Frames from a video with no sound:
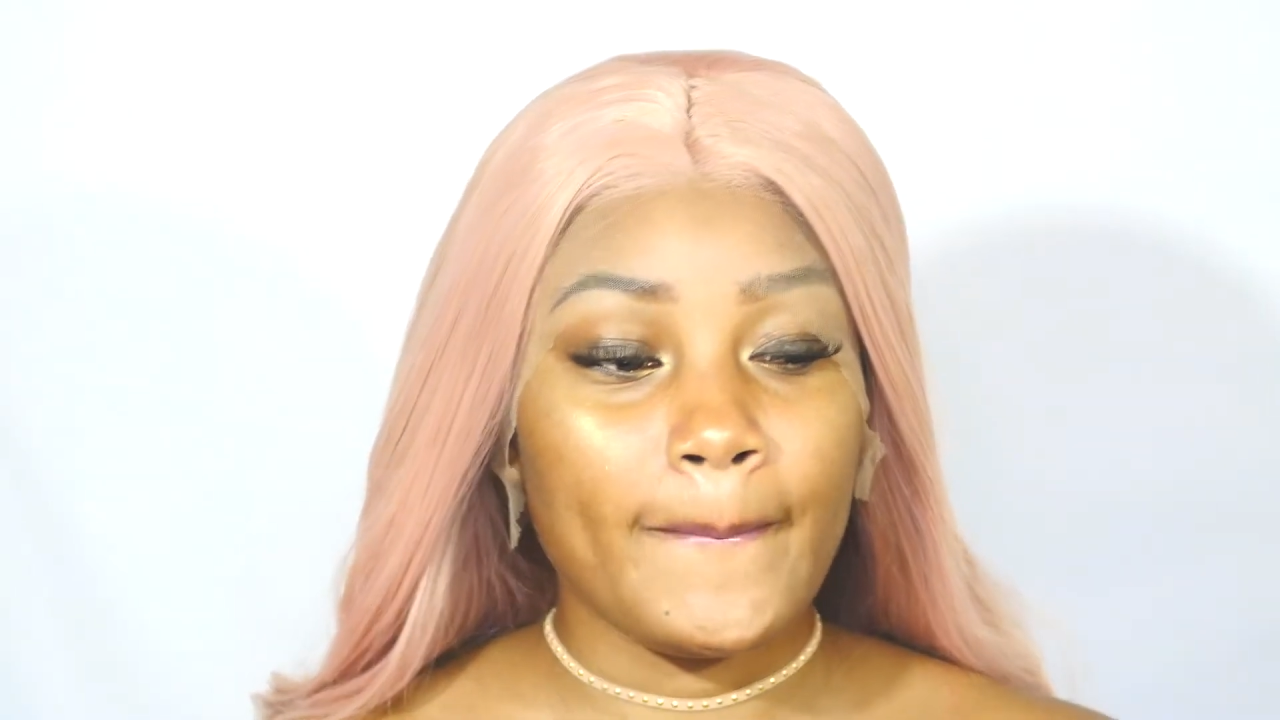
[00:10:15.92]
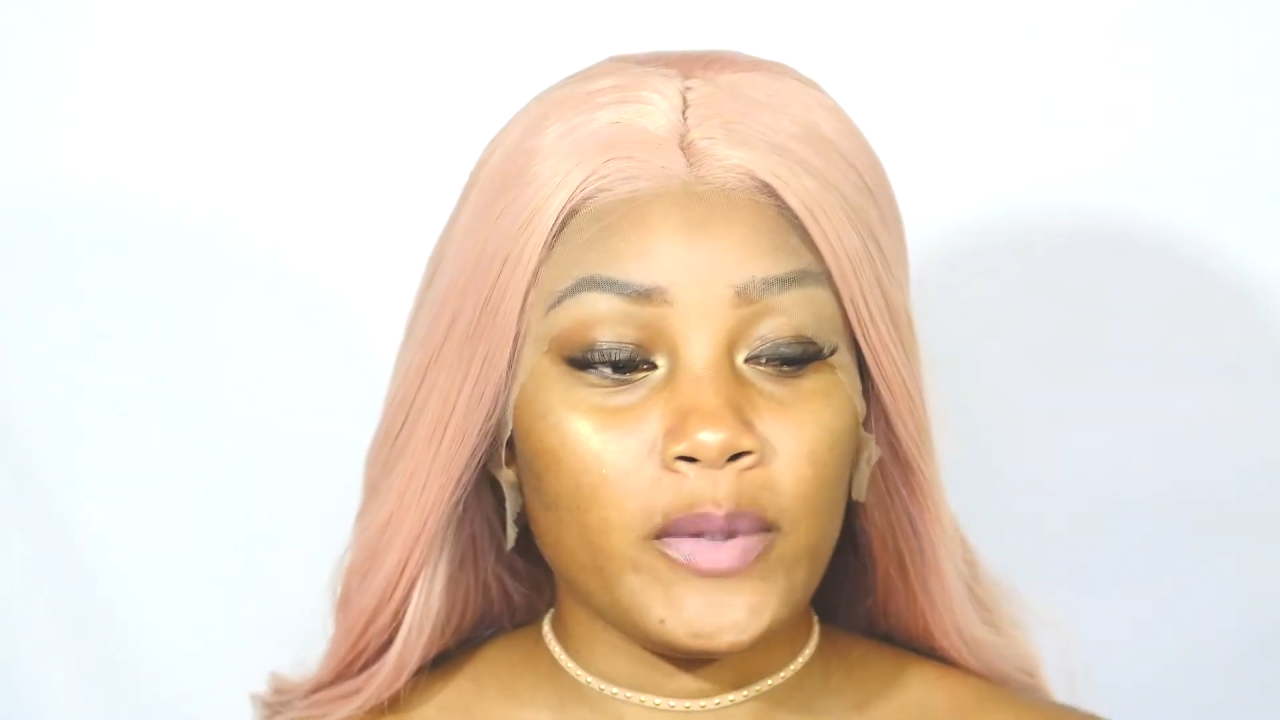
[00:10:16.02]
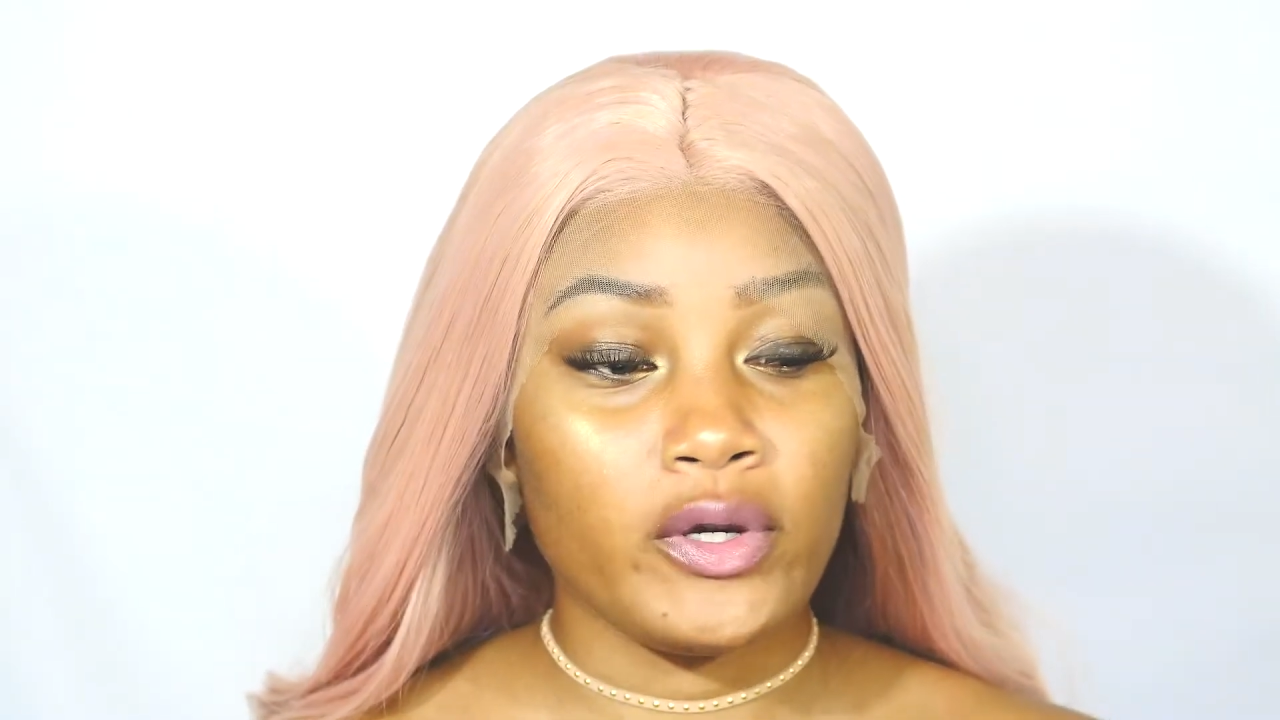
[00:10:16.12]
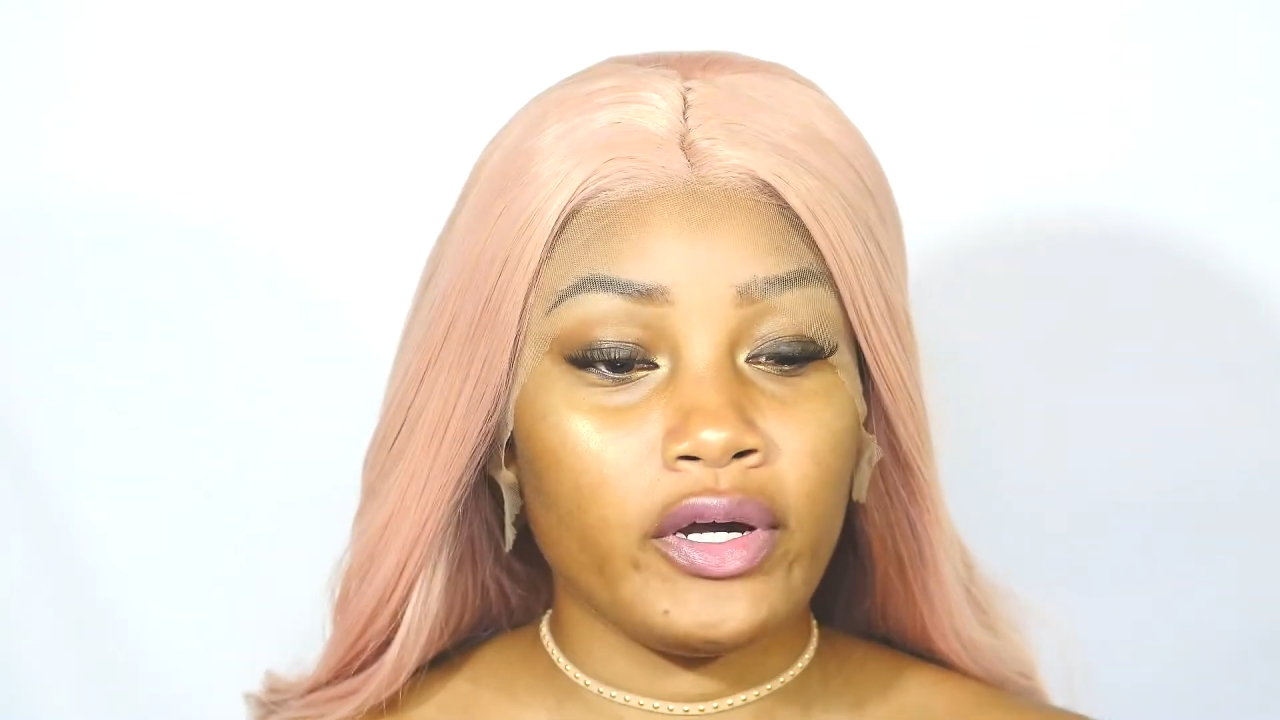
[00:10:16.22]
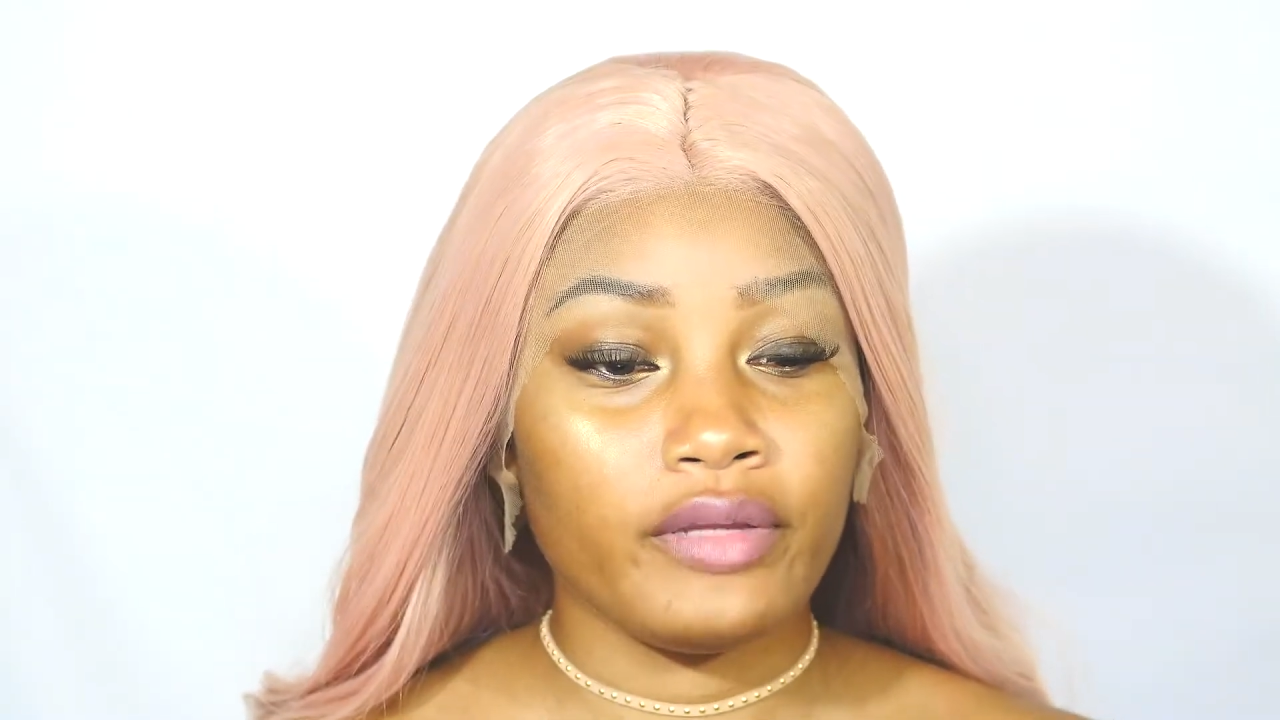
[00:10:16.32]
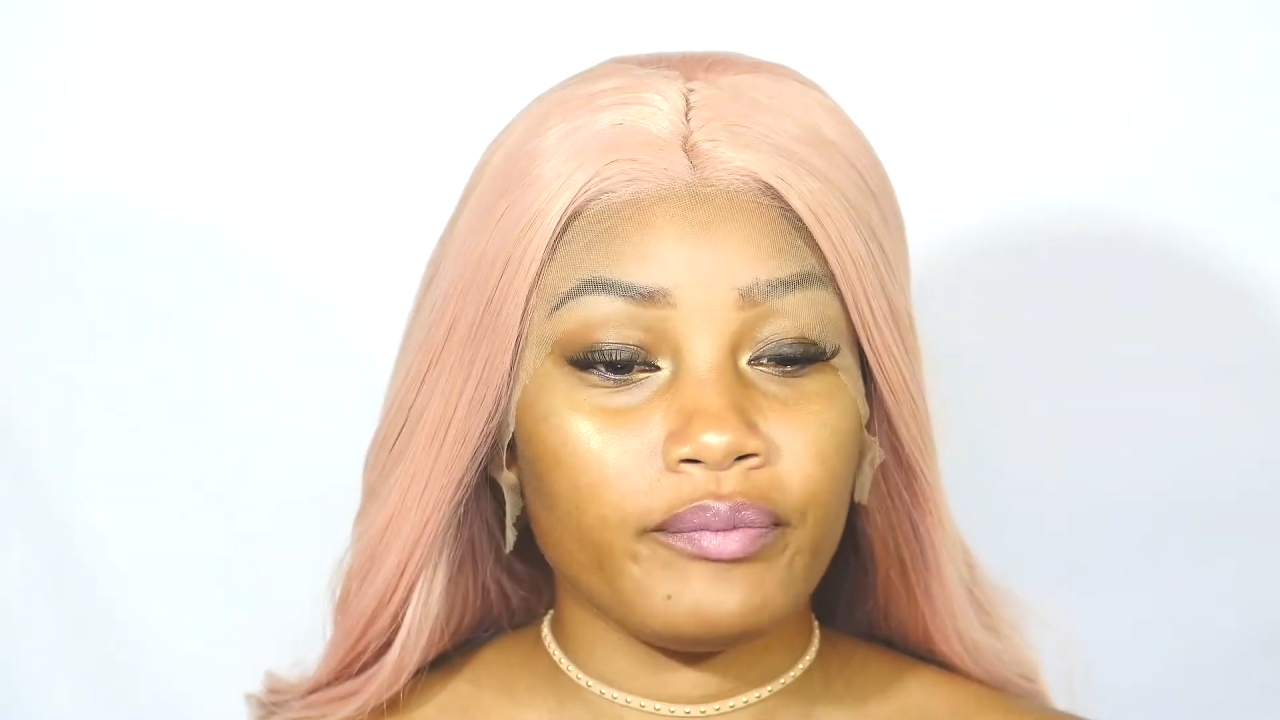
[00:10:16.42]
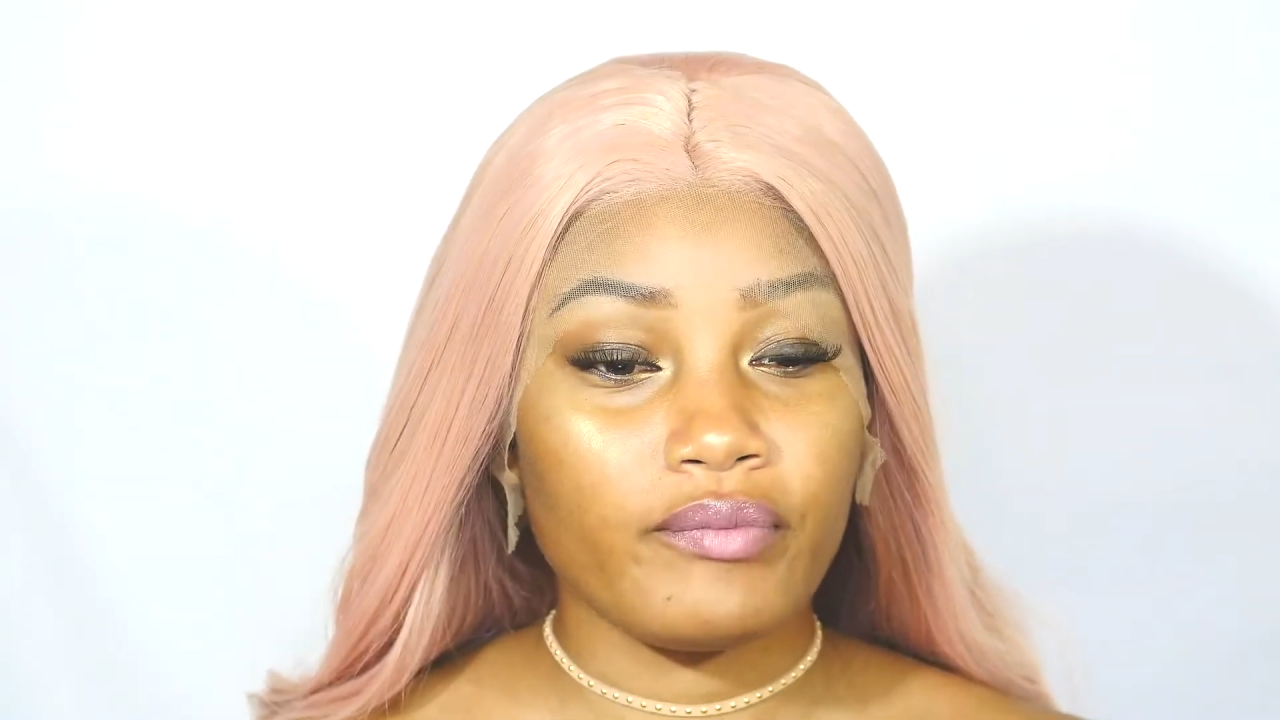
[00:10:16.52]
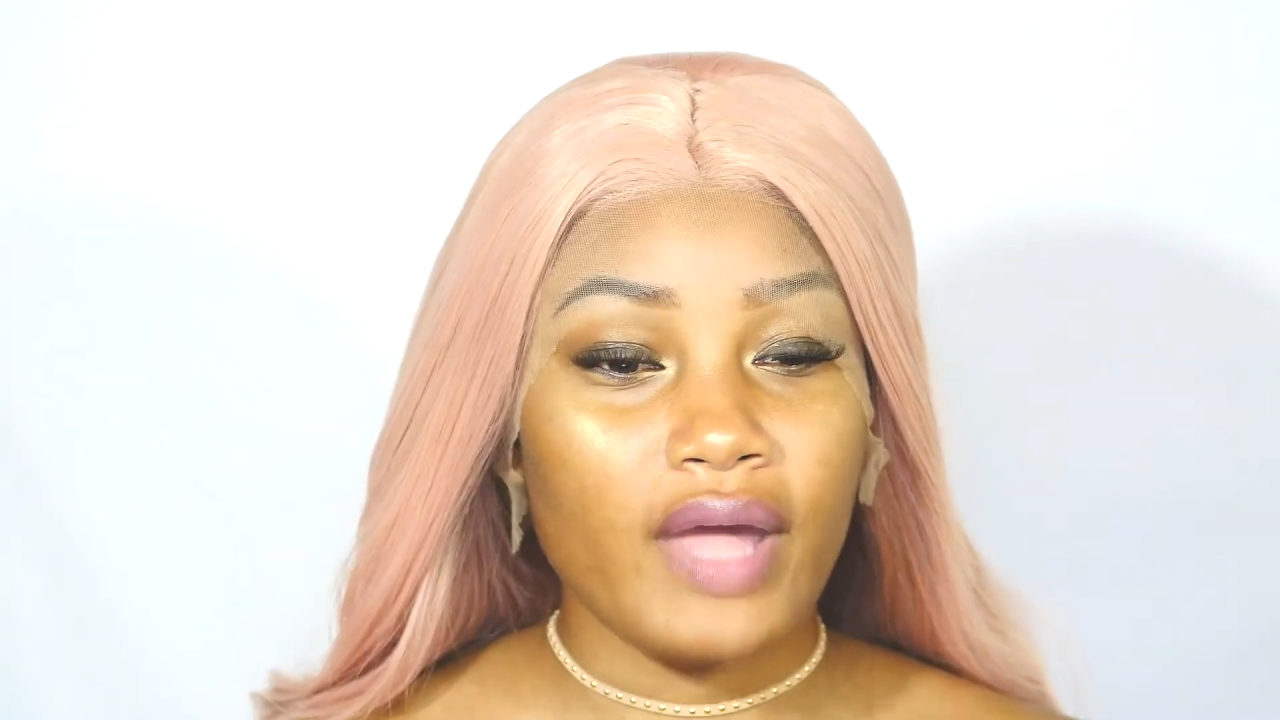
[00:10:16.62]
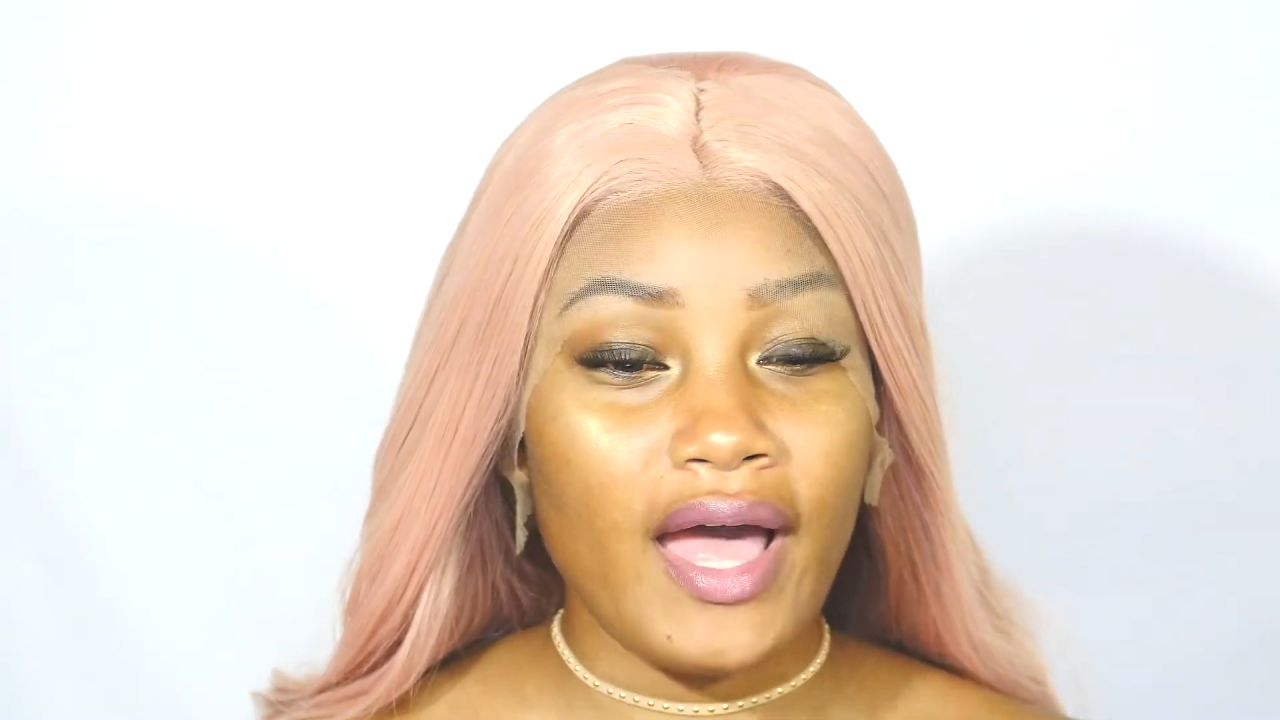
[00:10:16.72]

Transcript: but